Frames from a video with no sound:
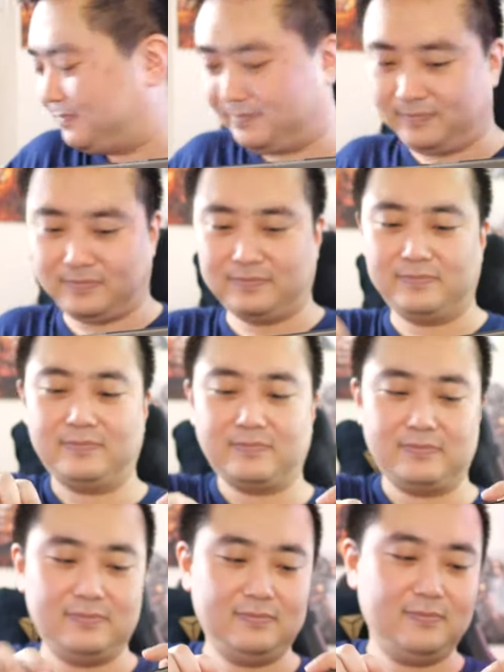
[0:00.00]

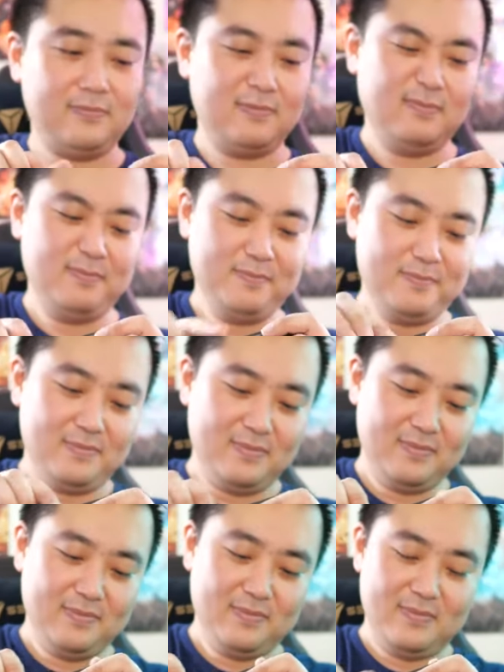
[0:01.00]

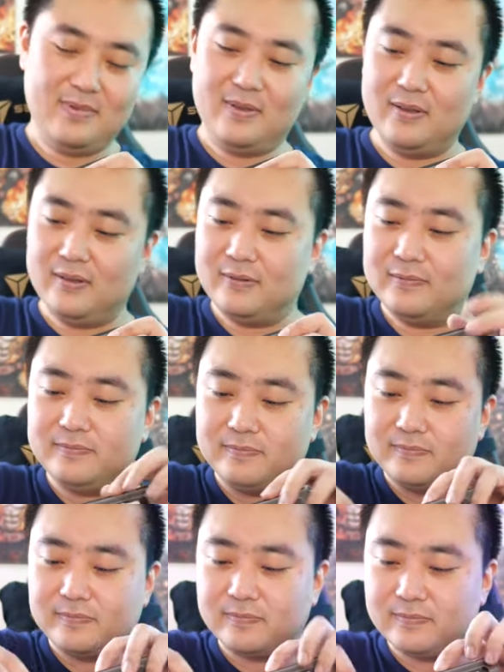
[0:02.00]

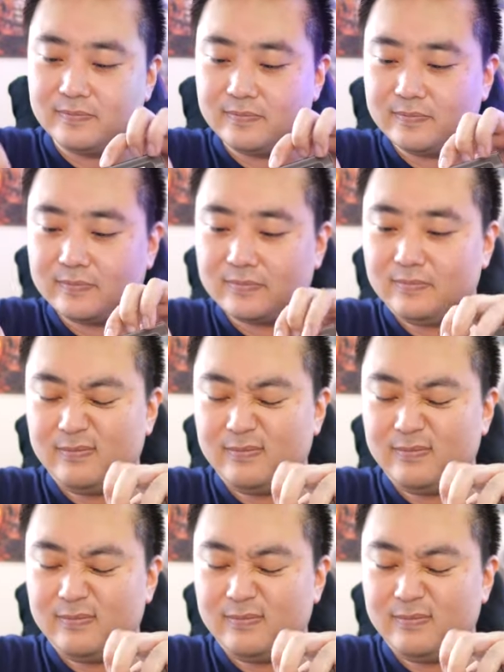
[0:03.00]
[no speech]